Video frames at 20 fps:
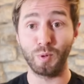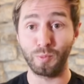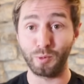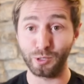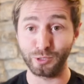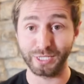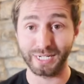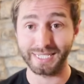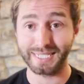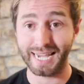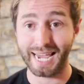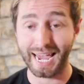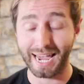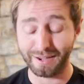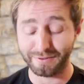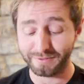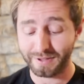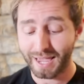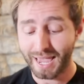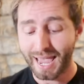project to
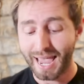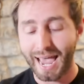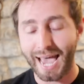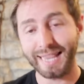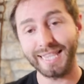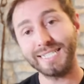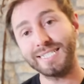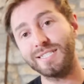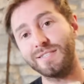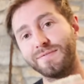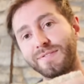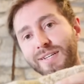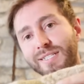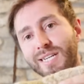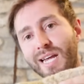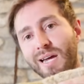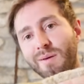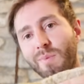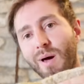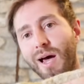have, and this is the first
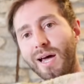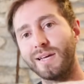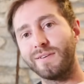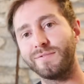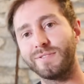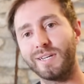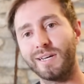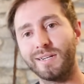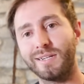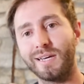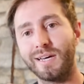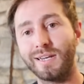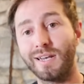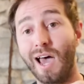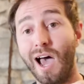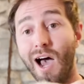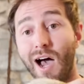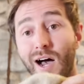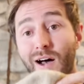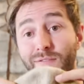time I have done an
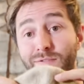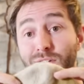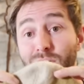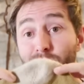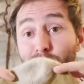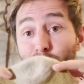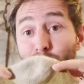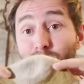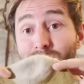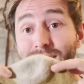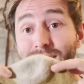afterthought